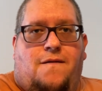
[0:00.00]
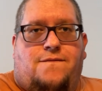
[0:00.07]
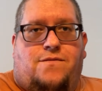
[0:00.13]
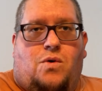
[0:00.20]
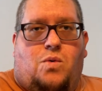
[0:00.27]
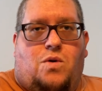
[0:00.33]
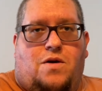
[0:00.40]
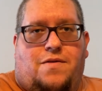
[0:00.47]

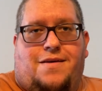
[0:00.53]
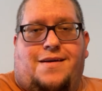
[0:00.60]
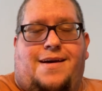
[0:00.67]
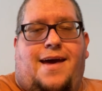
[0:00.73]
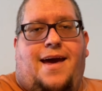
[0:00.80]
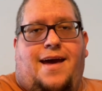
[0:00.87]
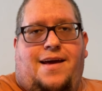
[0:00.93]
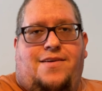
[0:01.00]
for the
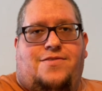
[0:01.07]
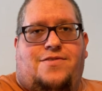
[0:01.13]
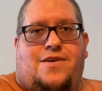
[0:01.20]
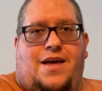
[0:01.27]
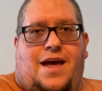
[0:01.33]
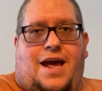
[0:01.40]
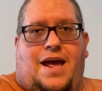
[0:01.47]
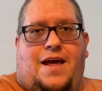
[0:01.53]
case
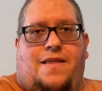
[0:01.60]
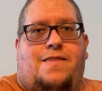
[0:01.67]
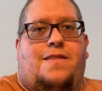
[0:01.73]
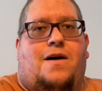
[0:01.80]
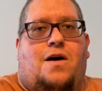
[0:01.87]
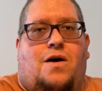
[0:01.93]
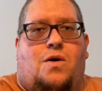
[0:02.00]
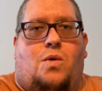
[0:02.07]
and
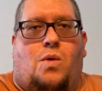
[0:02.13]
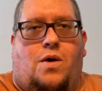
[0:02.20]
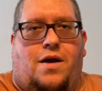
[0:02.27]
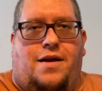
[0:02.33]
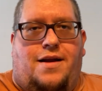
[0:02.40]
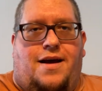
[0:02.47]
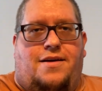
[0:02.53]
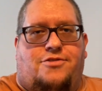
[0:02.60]
the
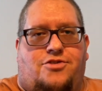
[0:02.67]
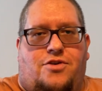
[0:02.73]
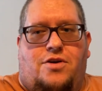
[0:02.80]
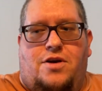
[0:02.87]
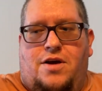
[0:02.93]
organizer.